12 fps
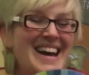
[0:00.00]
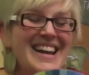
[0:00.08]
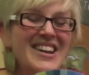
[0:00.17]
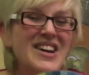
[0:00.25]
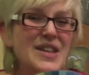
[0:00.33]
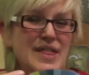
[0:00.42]

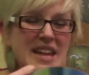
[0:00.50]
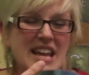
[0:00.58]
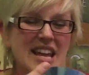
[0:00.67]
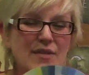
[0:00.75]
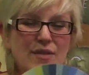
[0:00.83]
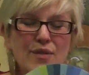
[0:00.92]
and I
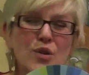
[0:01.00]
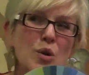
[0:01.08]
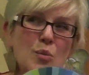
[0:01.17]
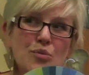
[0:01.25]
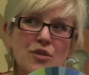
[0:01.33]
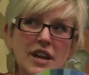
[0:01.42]
think if you've
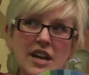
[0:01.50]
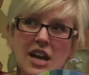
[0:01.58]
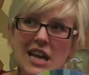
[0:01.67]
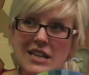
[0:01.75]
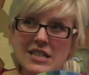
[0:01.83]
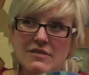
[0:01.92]
got bright
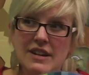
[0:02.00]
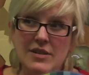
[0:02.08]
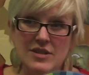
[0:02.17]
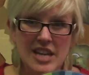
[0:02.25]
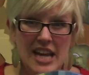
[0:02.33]
colours around